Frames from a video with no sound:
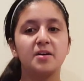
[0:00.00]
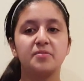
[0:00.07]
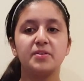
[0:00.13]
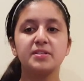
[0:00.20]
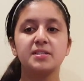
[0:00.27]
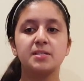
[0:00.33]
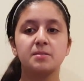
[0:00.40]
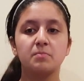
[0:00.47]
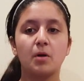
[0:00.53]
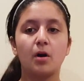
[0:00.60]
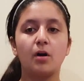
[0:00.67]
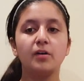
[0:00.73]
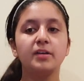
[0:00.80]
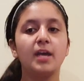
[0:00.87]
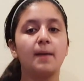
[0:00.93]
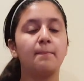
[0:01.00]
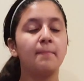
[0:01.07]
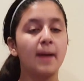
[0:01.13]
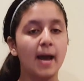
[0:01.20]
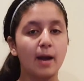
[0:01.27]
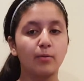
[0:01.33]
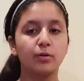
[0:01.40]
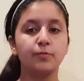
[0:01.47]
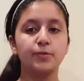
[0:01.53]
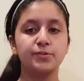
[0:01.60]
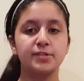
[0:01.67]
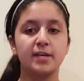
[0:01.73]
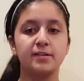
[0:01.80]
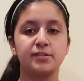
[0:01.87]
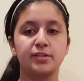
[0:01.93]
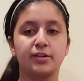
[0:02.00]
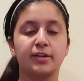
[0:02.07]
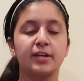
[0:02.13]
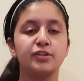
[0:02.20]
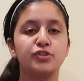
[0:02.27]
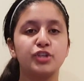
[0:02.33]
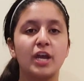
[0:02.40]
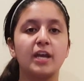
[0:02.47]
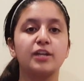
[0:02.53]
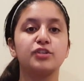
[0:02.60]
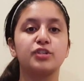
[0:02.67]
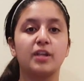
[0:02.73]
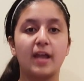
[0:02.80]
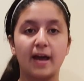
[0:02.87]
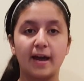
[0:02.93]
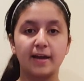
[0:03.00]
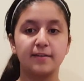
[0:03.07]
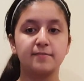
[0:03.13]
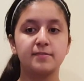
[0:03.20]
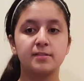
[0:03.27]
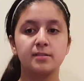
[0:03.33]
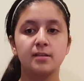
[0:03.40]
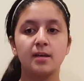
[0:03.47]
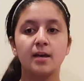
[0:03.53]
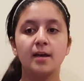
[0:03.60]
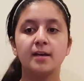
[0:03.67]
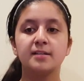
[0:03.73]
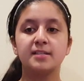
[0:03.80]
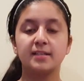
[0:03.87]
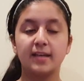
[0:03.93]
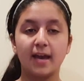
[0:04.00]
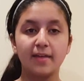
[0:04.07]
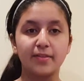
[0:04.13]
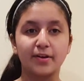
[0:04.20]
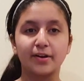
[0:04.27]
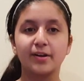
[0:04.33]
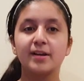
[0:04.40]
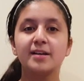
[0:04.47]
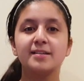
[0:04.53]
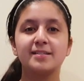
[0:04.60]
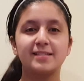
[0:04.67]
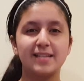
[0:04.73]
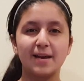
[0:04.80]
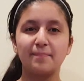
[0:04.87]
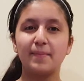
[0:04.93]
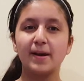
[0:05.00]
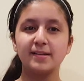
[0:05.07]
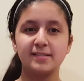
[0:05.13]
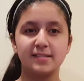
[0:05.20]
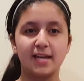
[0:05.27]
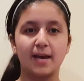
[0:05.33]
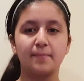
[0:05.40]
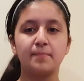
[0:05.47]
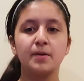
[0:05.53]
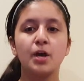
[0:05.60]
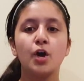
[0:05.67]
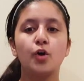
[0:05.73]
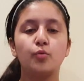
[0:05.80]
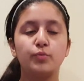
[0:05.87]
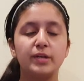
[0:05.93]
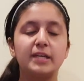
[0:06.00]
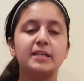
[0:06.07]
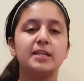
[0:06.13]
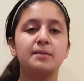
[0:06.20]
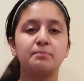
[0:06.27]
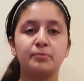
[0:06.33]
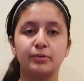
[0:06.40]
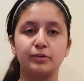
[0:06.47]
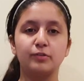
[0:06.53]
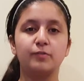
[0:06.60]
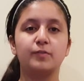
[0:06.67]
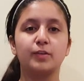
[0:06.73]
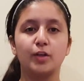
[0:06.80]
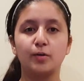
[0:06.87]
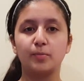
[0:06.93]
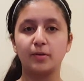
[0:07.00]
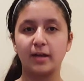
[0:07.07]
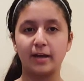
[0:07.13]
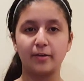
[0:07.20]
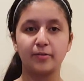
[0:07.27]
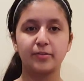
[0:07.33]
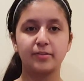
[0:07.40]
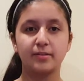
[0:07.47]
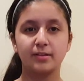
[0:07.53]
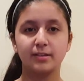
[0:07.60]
this small yet powerful sensor can change lives. Together, step by step, we can improve global health.